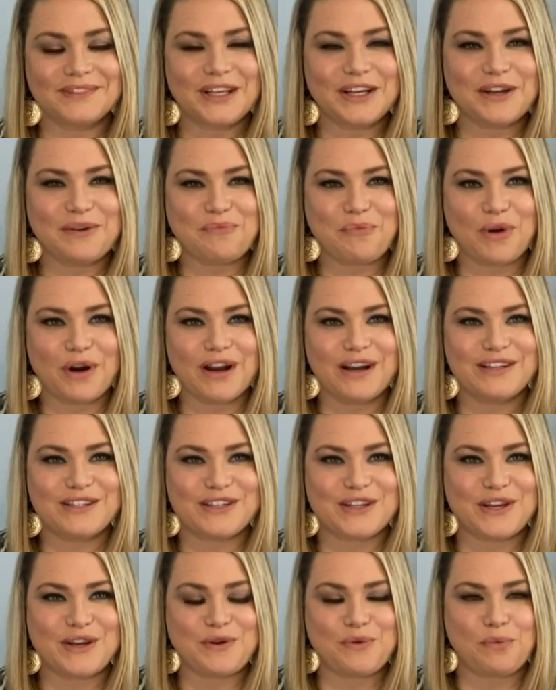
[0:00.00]
Good morning
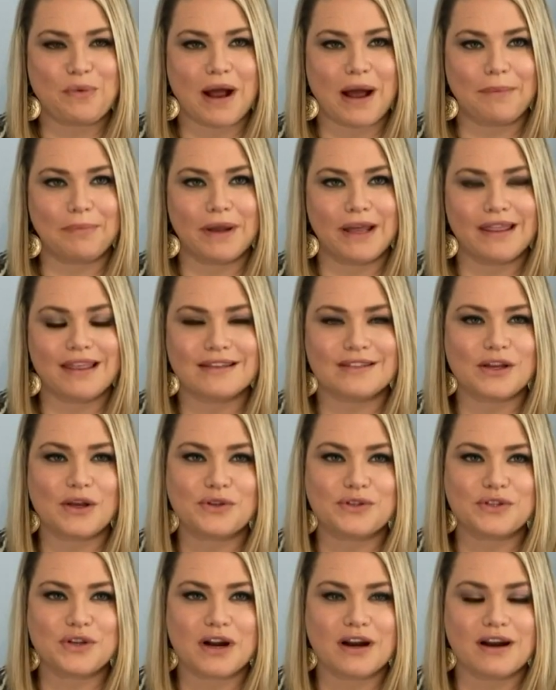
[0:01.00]
to you, Romney. This all
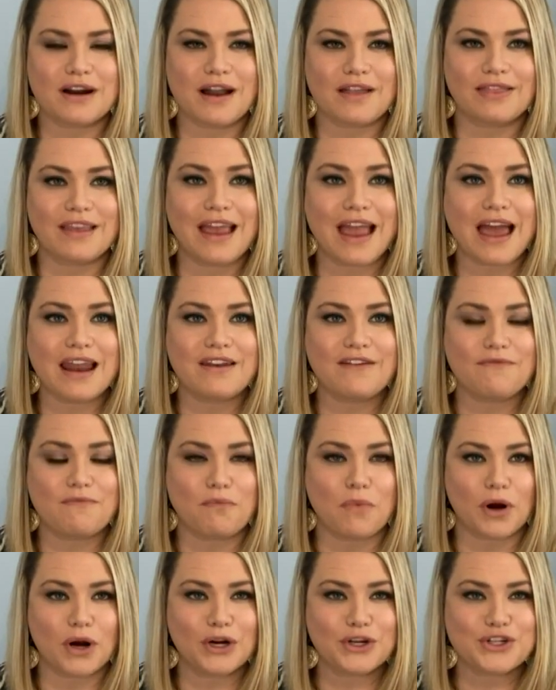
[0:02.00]
started at the end of
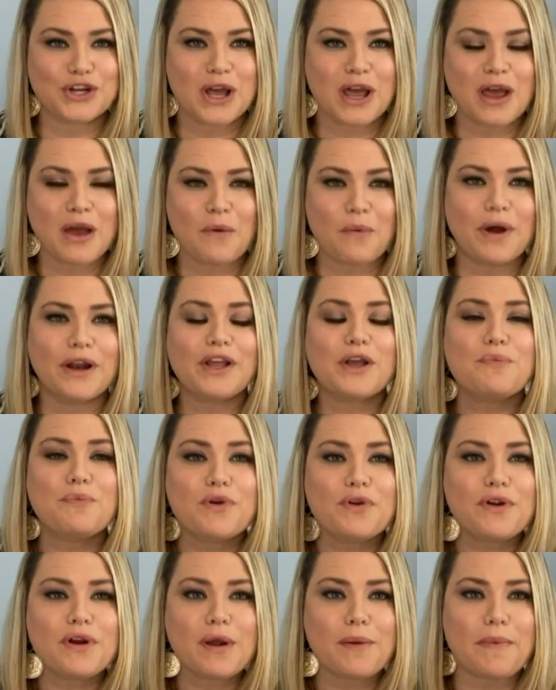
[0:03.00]
March when
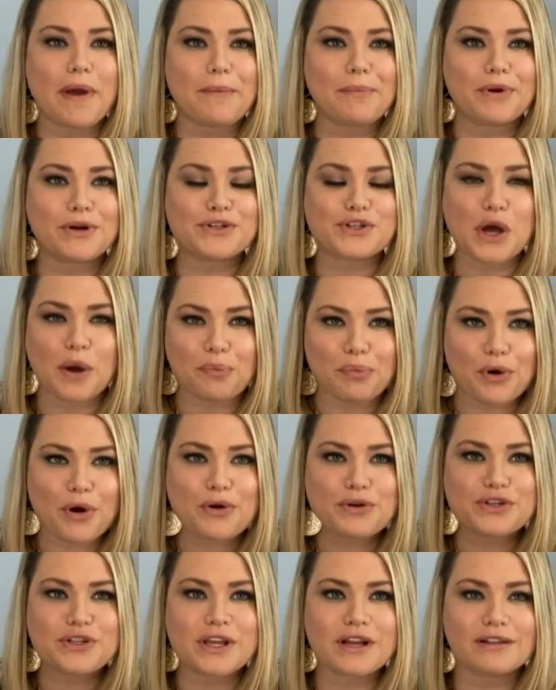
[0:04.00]
community members
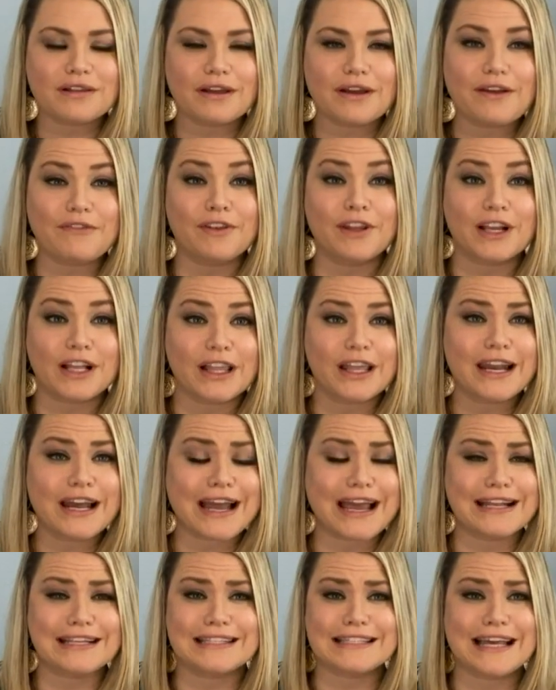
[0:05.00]
approached the Cleveland
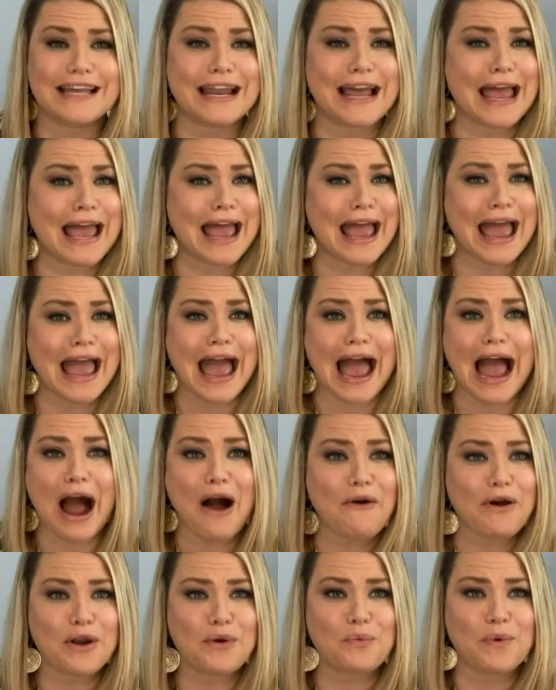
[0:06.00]
Clinic and said, "How
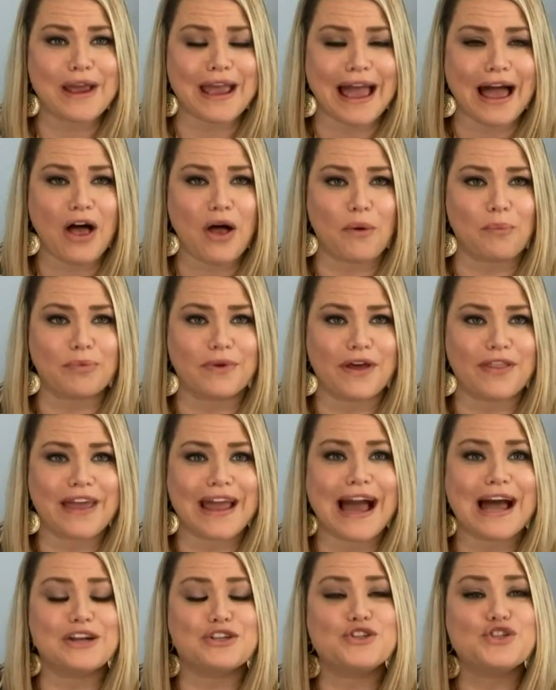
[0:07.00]
can we help?" Now, they
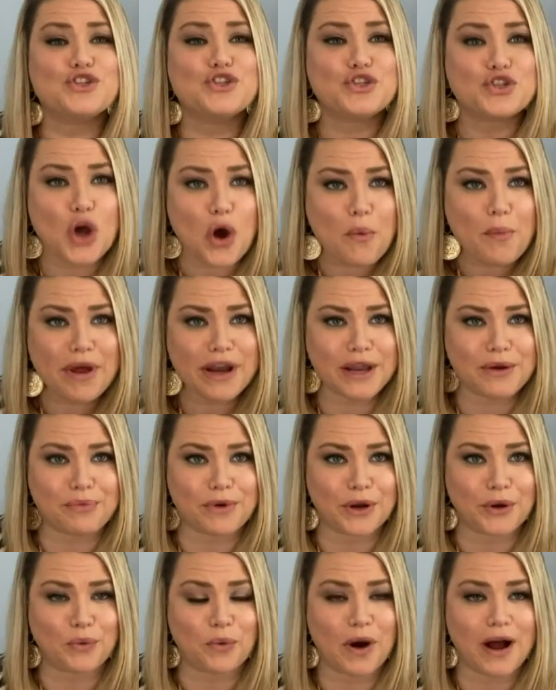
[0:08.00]
got so many
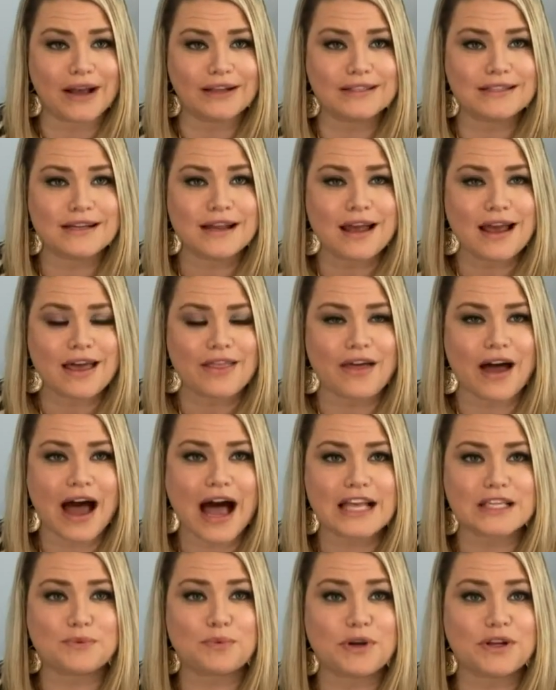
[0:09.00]
requests, the
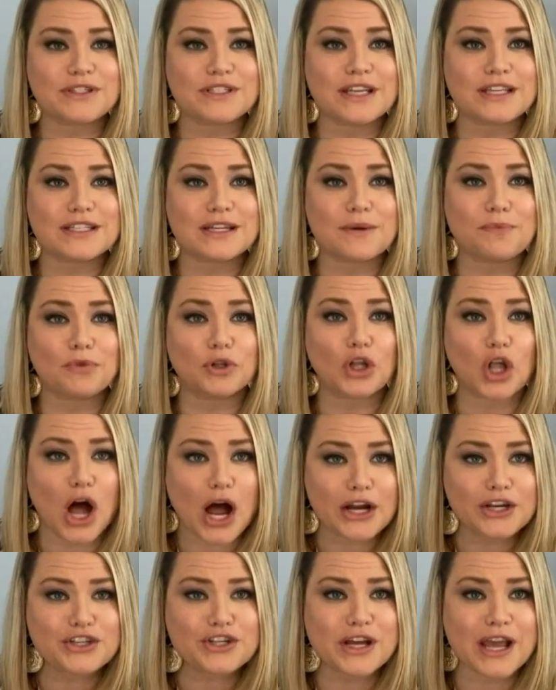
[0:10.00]
hospital system
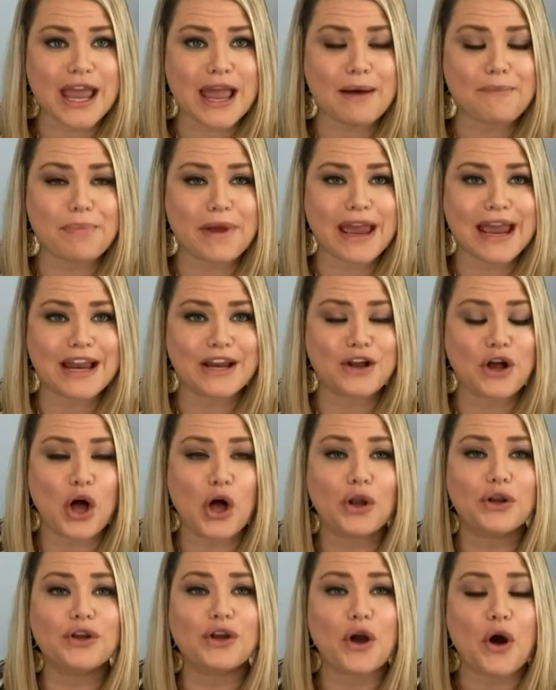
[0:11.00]
launched a campaign
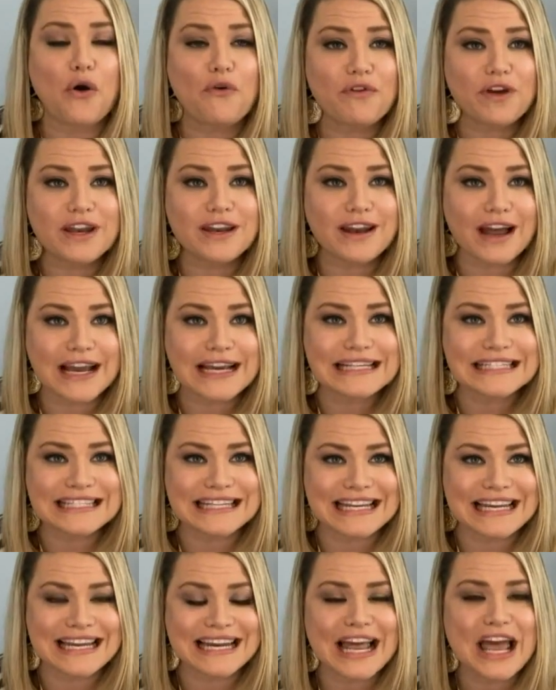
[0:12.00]
called
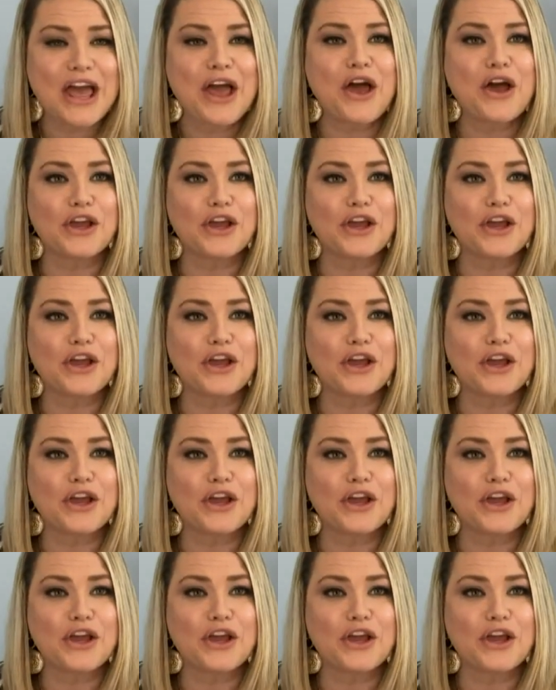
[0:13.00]
COVID-19